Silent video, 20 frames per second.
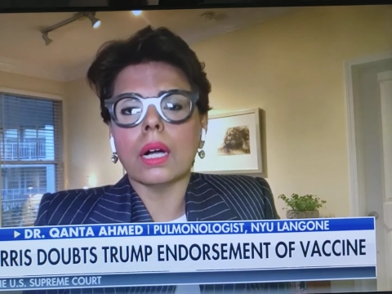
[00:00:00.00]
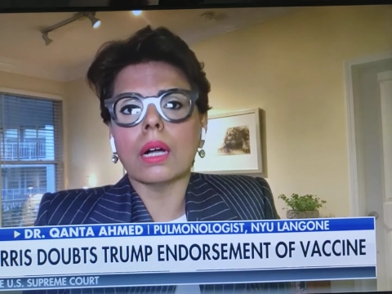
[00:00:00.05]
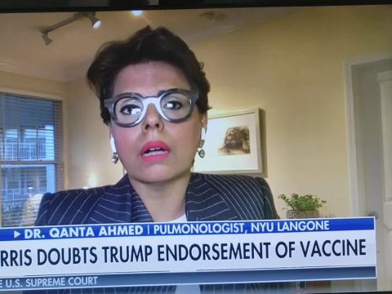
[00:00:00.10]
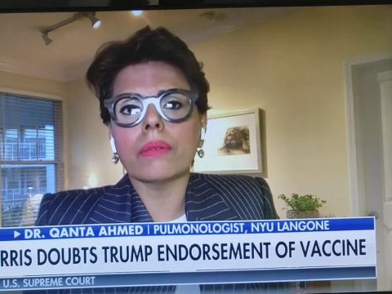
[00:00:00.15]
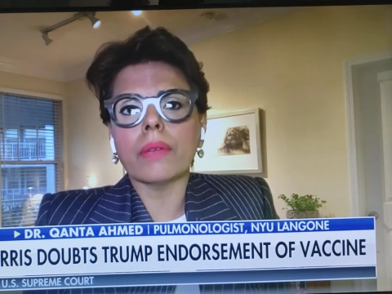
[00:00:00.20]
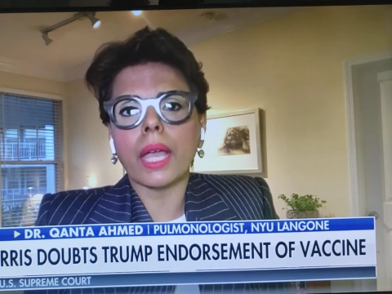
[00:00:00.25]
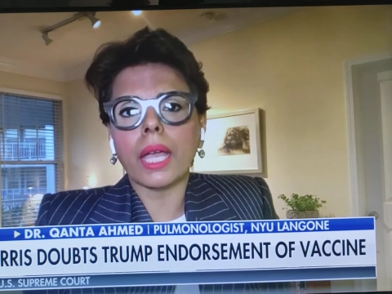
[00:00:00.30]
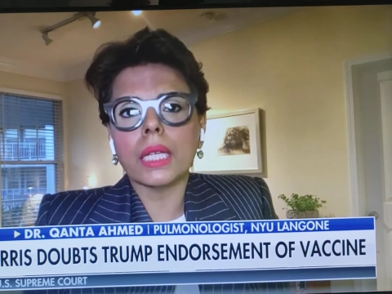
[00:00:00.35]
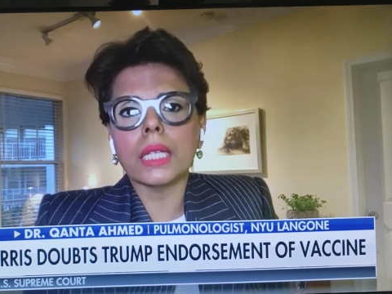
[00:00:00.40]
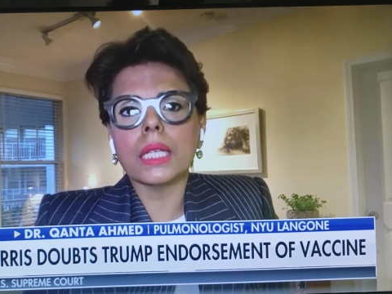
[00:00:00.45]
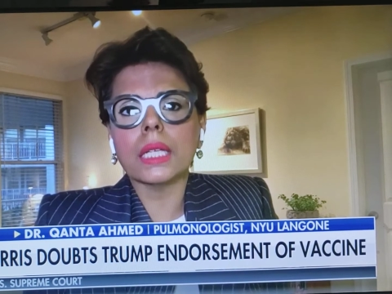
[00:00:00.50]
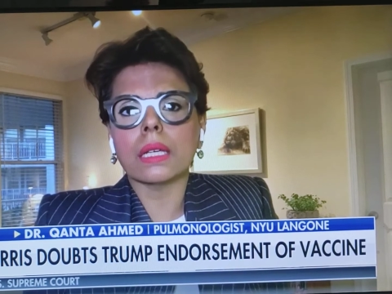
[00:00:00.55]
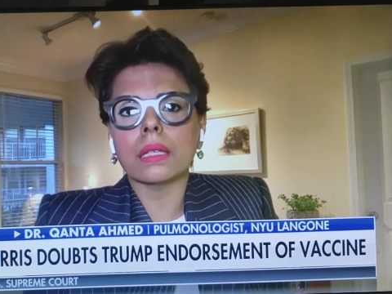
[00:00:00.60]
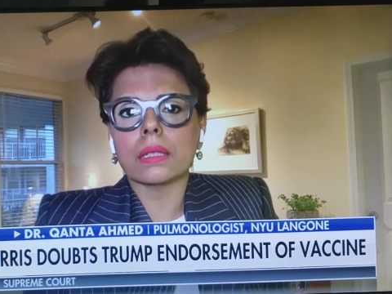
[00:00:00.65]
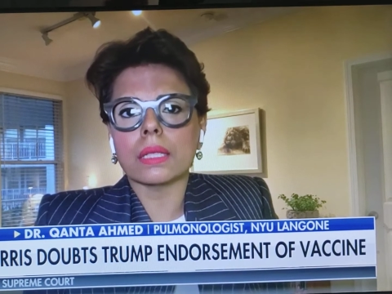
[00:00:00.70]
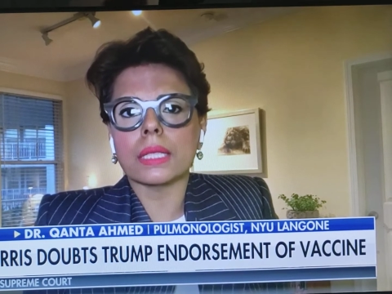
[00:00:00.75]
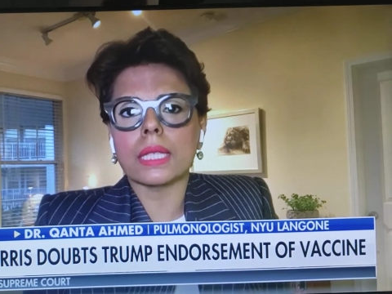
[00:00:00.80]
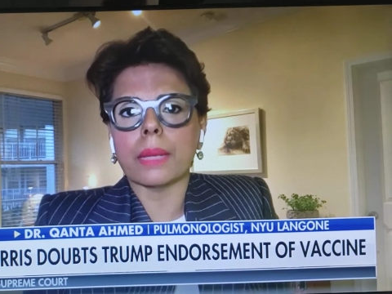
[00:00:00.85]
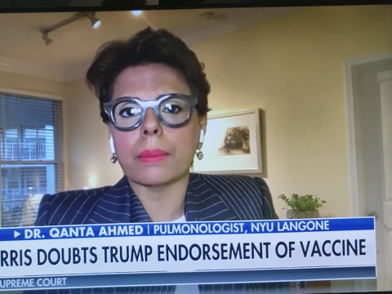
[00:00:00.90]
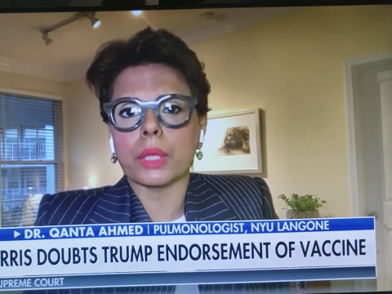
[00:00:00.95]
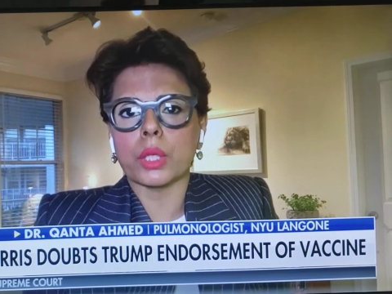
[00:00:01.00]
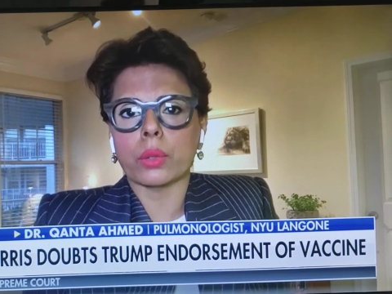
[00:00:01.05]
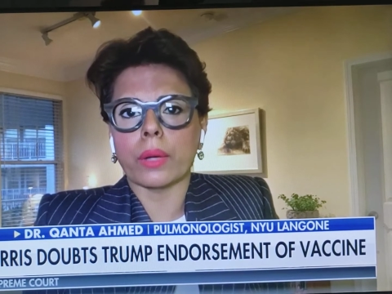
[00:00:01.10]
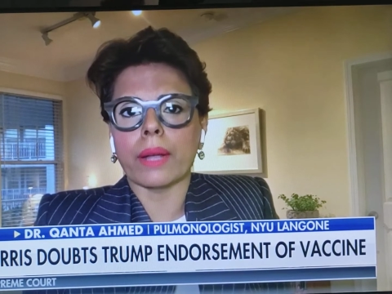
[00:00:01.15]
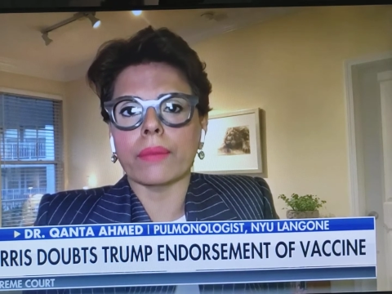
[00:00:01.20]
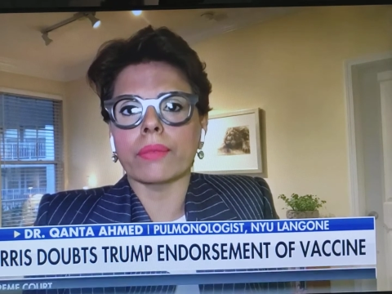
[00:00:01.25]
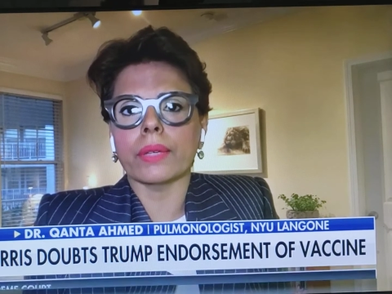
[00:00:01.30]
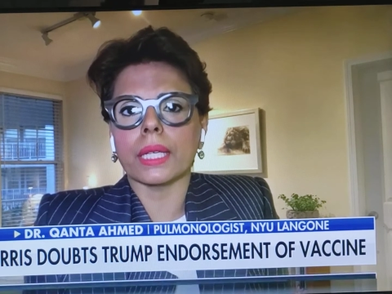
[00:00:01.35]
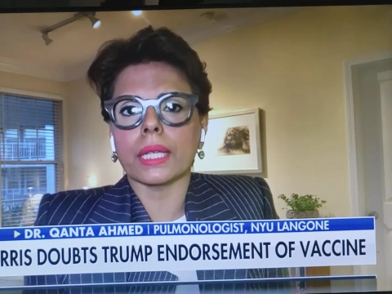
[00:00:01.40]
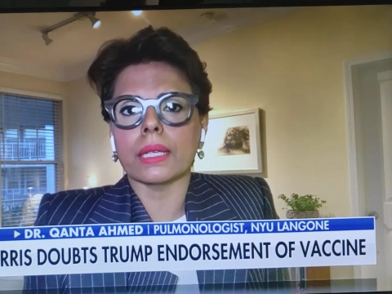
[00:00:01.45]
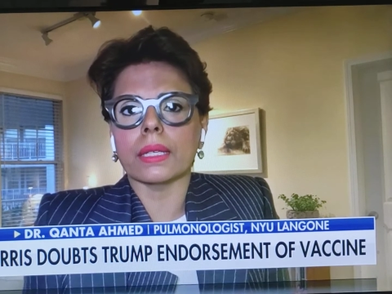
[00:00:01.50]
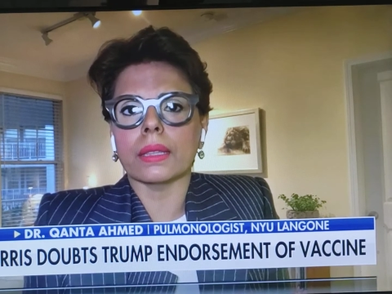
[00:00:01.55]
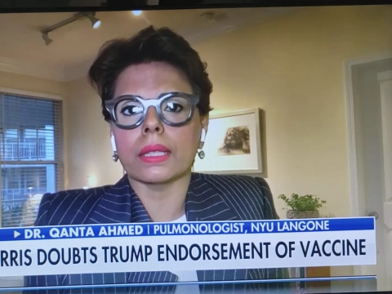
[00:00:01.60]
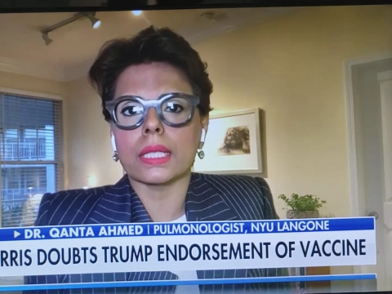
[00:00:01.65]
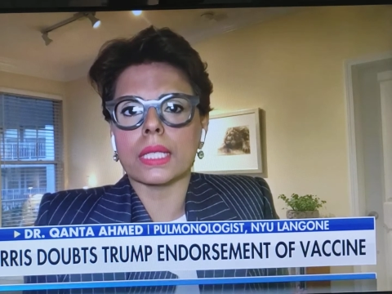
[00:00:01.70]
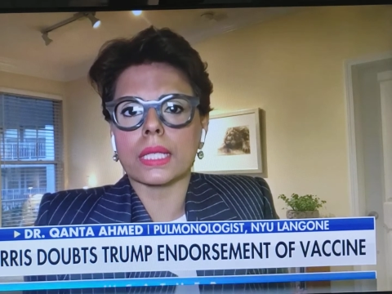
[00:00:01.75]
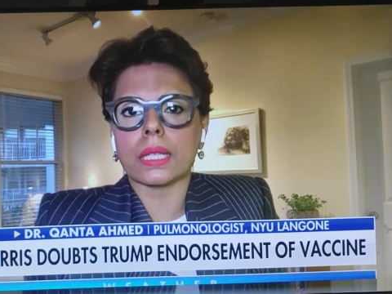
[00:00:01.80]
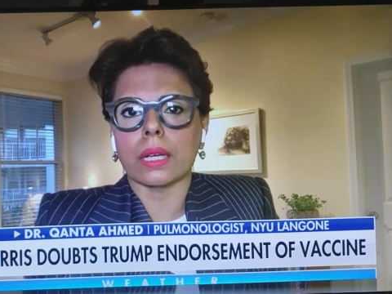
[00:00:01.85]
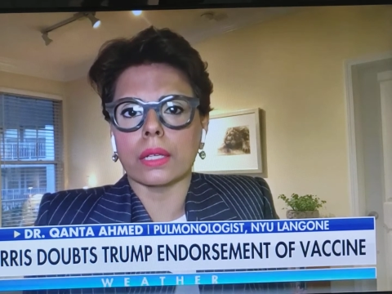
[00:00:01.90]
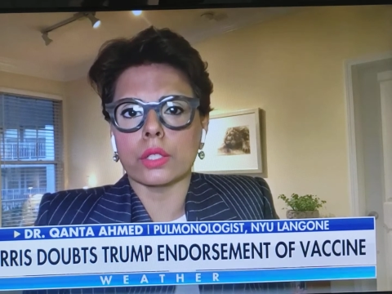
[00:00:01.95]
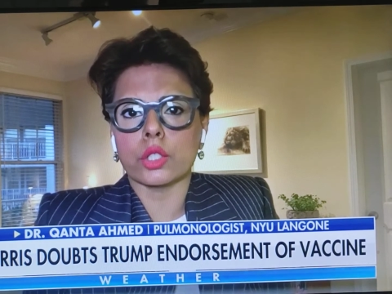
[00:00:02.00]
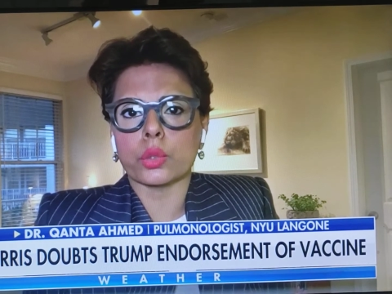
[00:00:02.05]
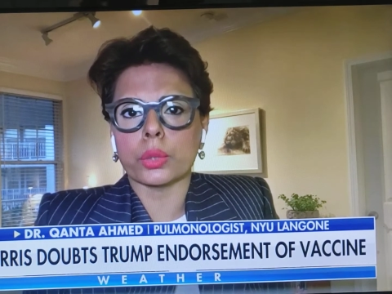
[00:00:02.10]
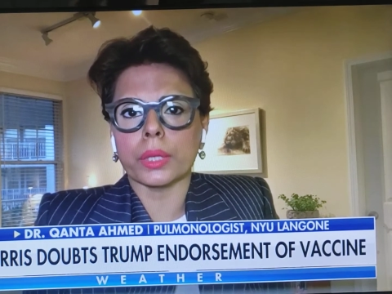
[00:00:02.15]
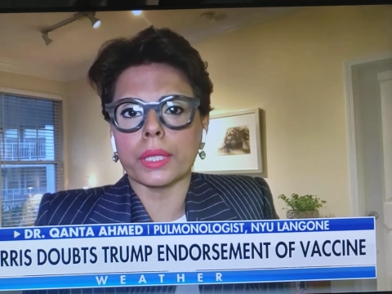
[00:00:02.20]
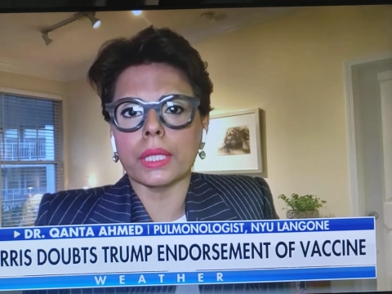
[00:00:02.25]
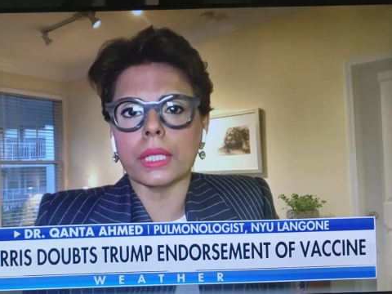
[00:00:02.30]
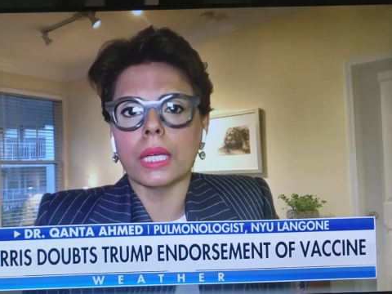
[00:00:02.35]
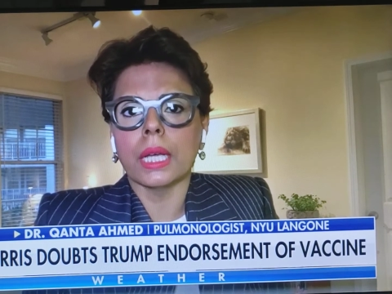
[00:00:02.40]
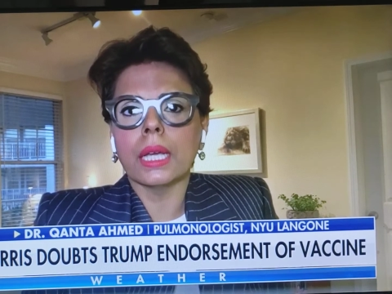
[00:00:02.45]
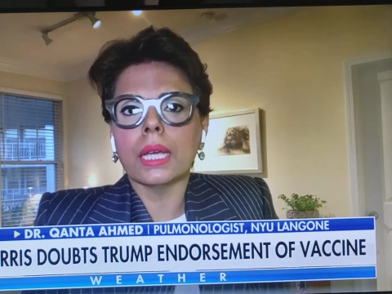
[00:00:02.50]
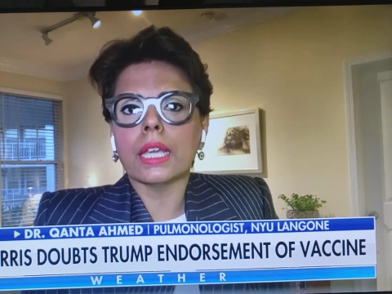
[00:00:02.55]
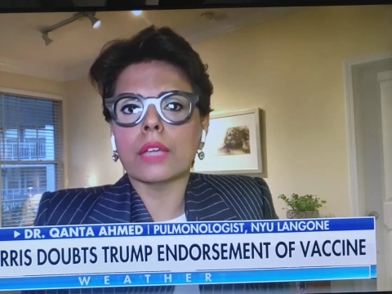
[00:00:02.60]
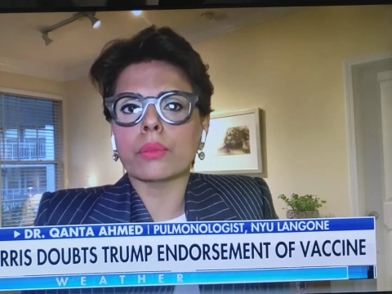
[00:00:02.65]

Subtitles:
of any other demographic in this country.